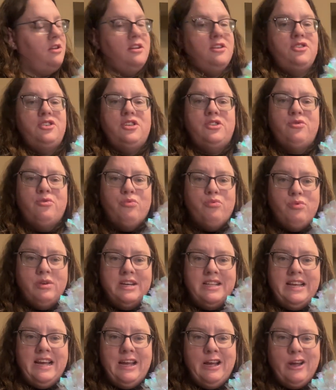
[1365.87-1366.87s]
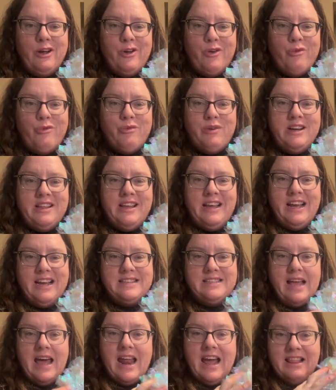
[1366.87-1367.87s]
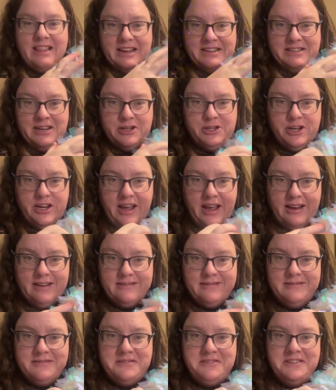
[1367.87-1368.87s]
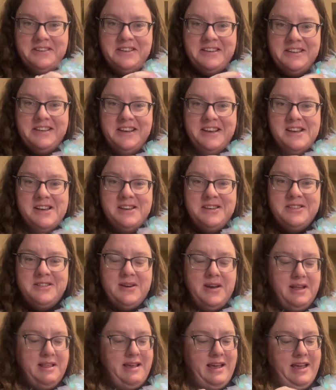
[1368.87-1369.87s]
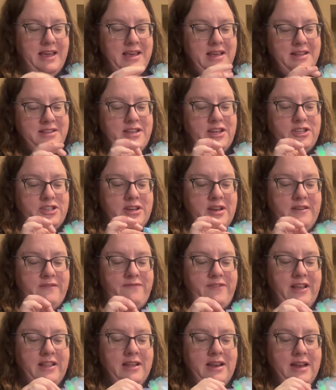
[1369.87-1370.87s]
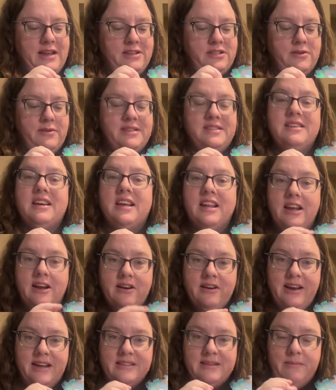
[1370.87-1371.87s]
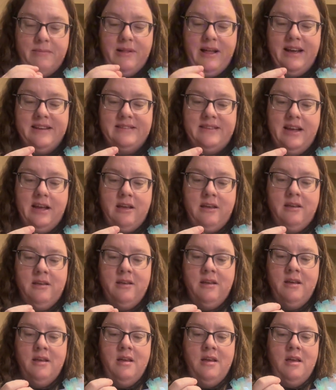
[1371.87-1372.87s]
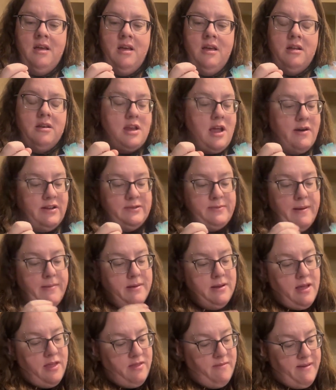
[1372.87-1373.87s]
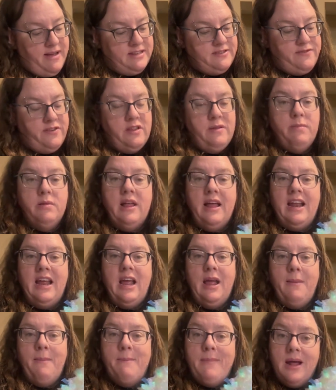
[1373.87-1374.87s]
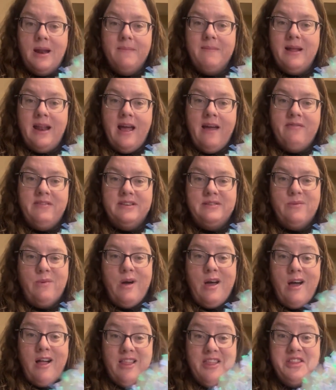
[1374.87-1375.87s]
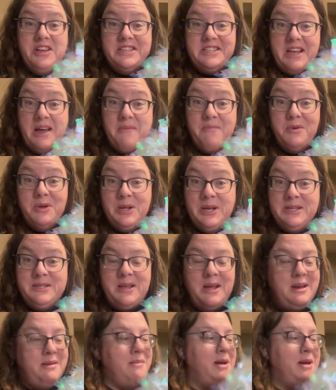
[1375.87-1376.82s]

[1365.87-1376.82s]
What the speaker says: it's just really, really, and I like touching it. So I like touching it, feeling it. So it's like an iridescent plastic. No, it's probably not the best for the planet, but I'm going to have this a while. I'm really excited